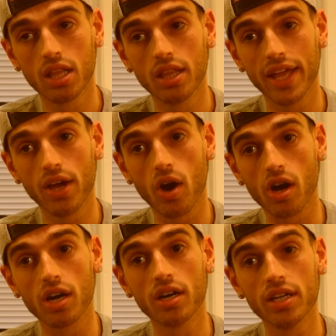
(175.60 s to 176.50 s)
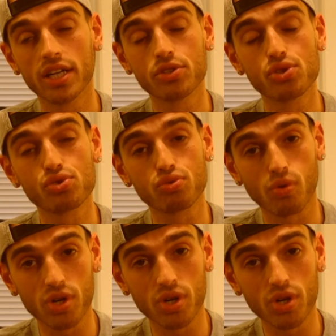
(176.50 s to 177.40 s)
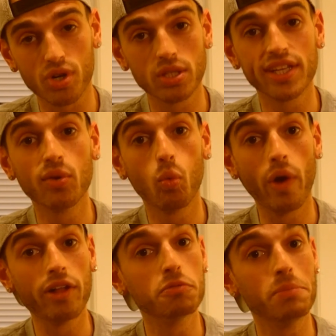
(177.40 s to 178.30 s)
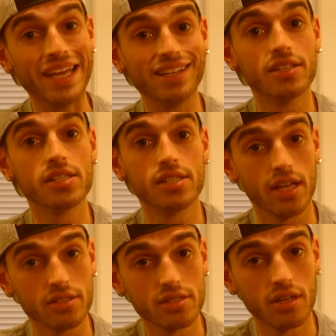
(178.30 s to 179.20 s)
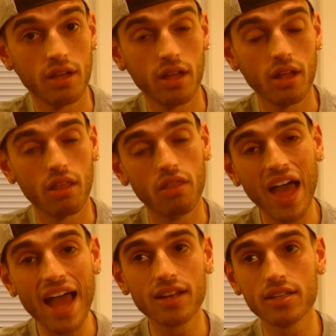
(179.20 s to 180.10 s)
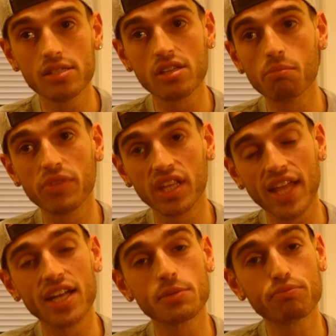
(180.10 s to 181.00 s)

they are extraordinarily well-made scents. That is something that is